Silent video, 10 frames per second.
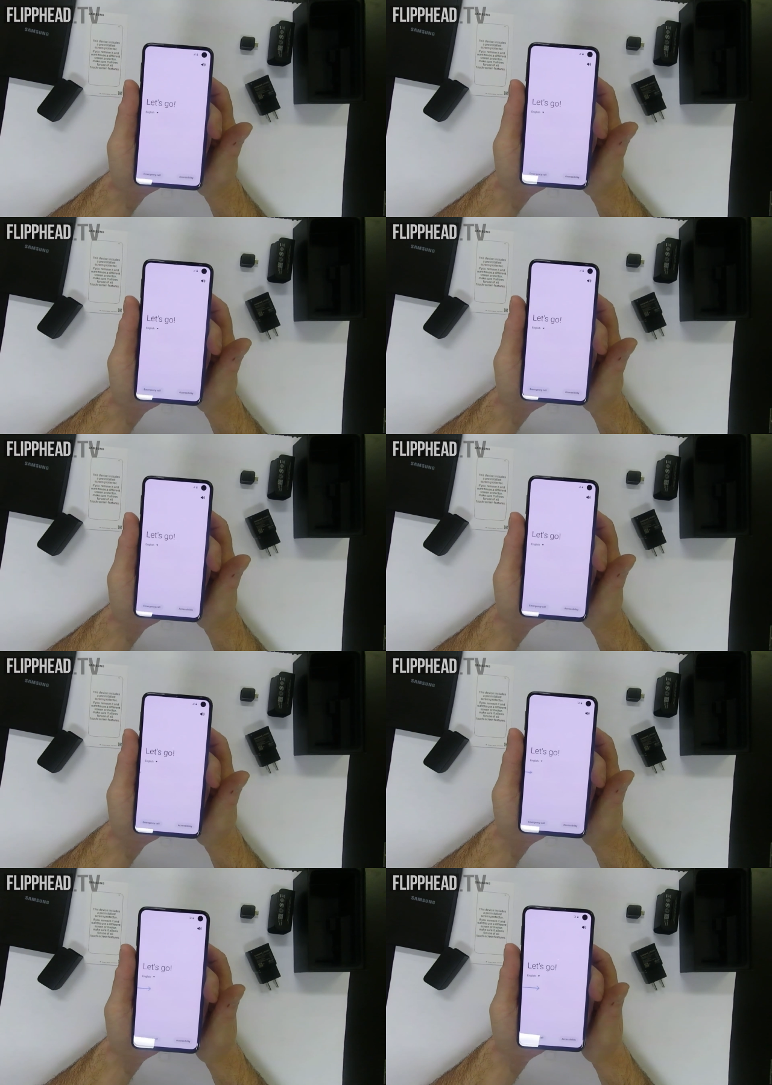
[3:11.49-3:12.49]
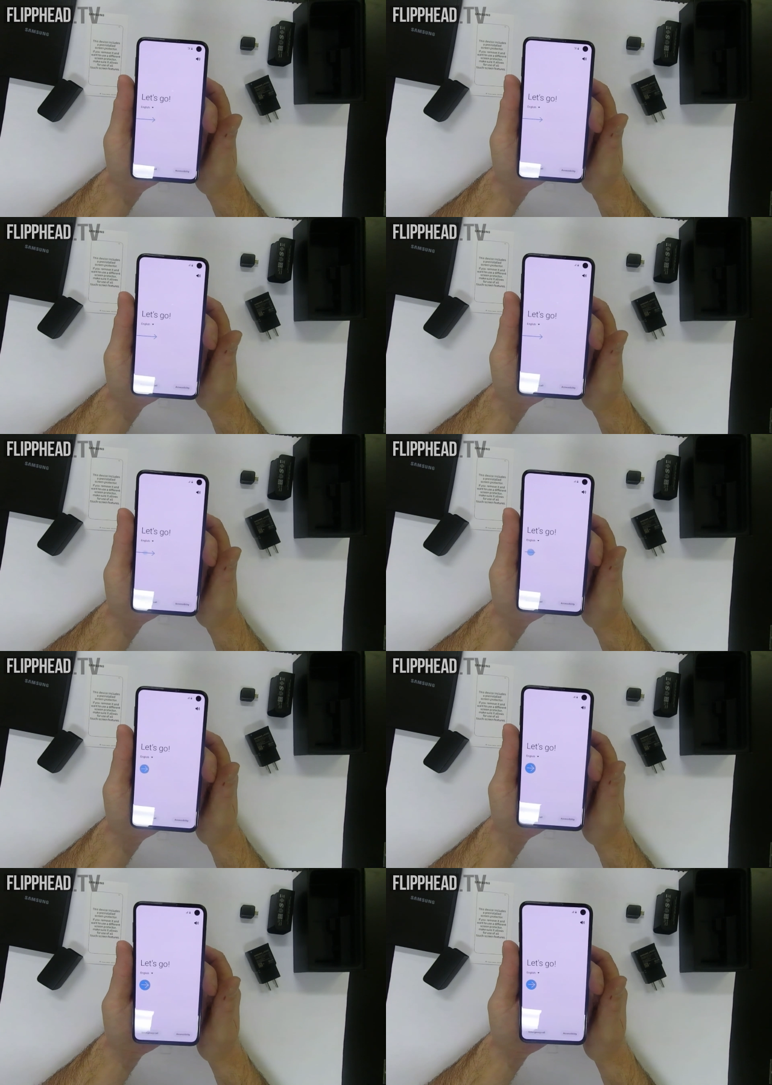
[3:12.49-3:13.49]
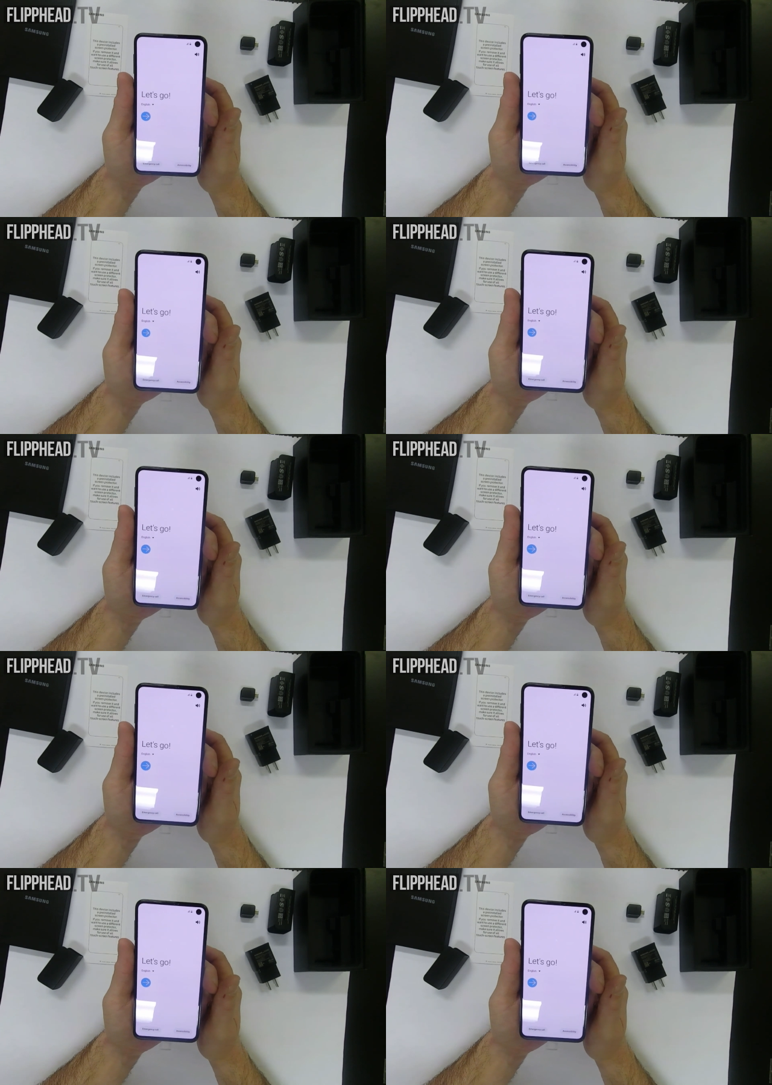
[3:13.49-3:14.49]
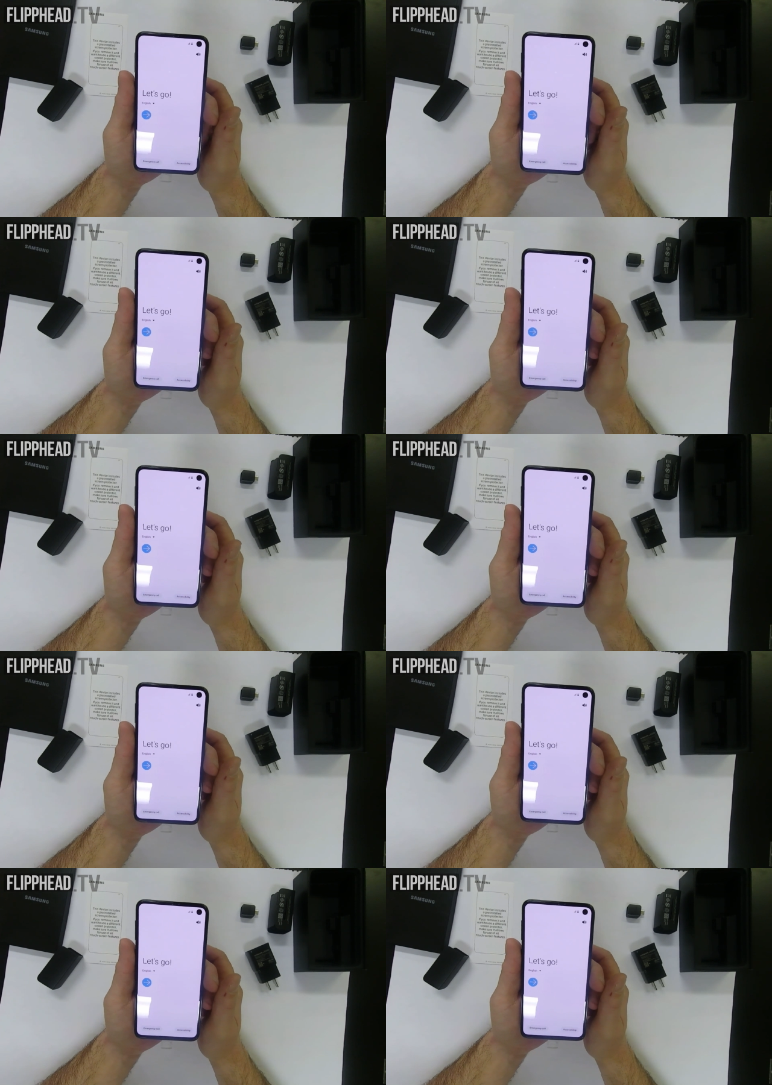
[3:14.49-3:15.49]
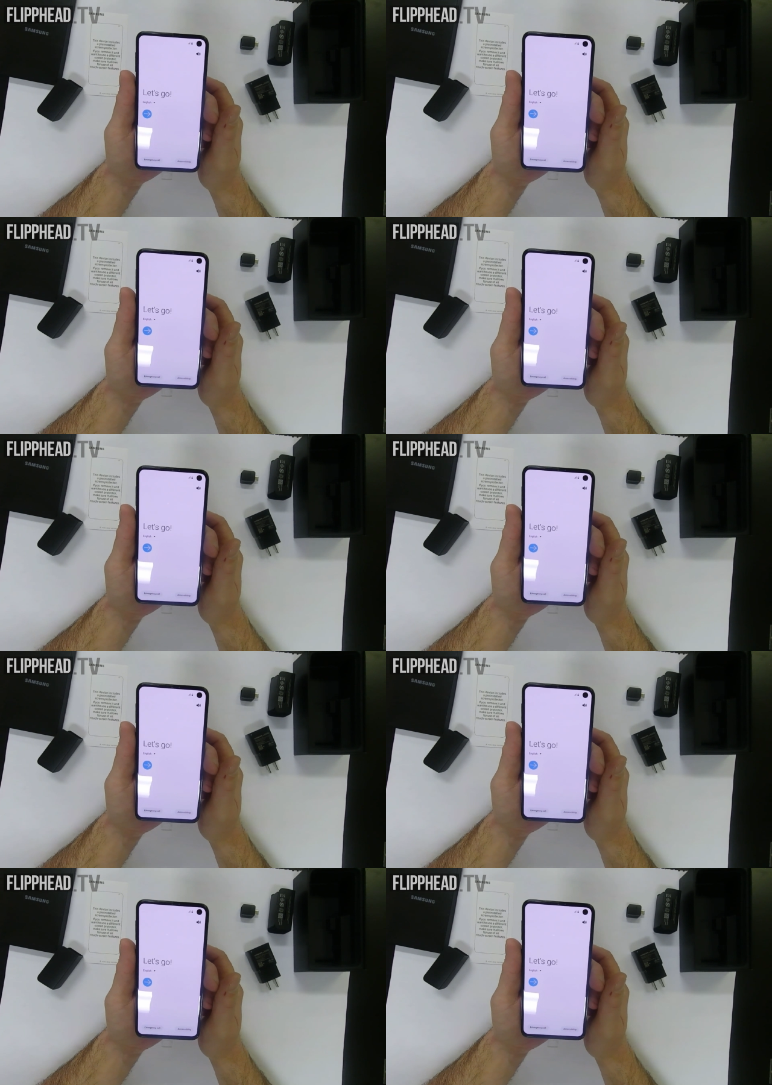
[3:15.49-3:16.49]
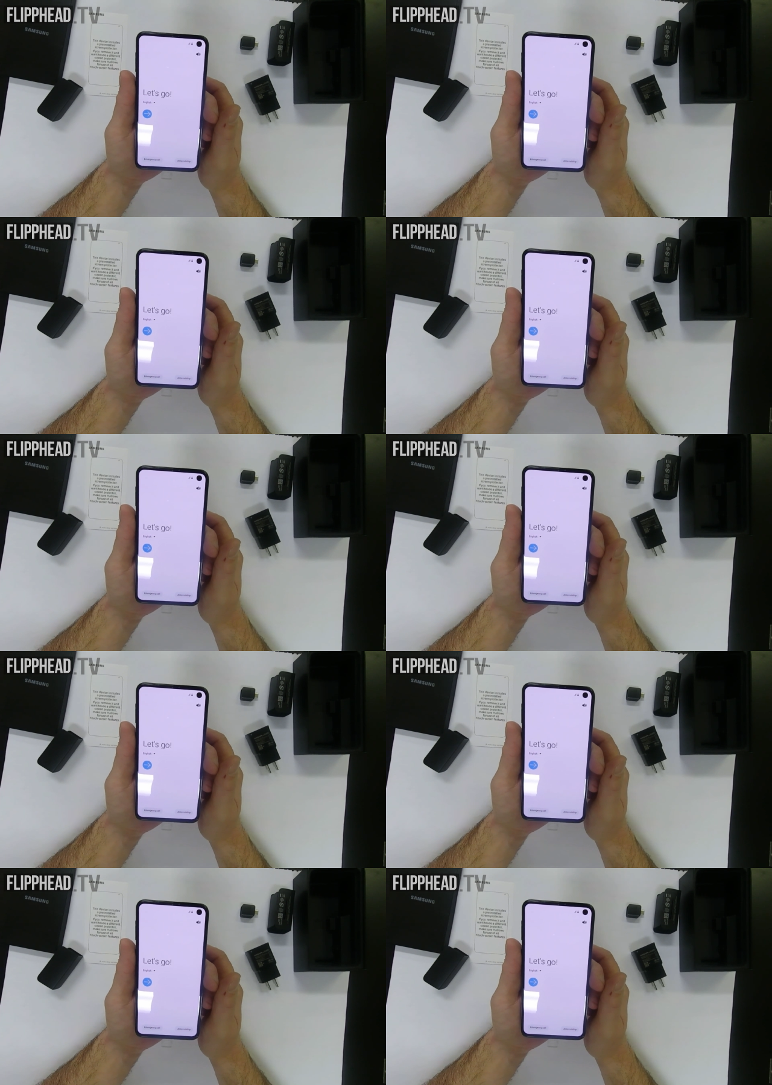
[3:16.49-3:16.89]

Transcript: Nobody's mouth can be seen.